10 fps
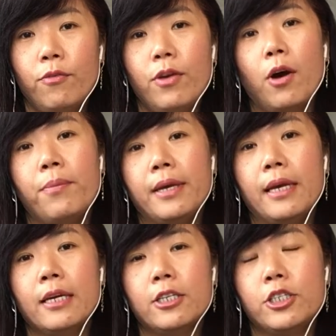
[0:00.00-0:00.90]
will
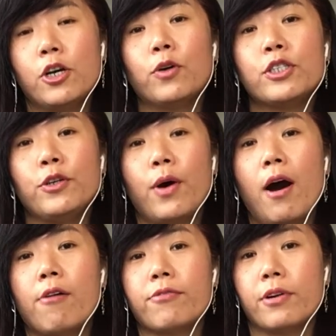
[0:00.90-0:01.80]
be shows your
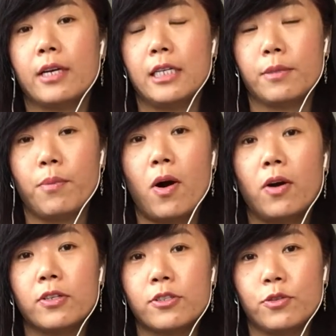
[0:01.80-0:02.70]
offer is
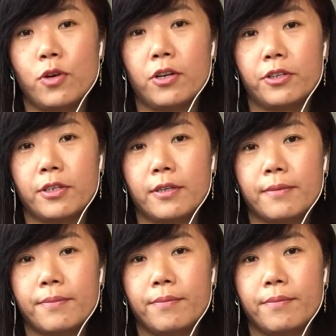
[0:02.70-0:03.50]
more stronger.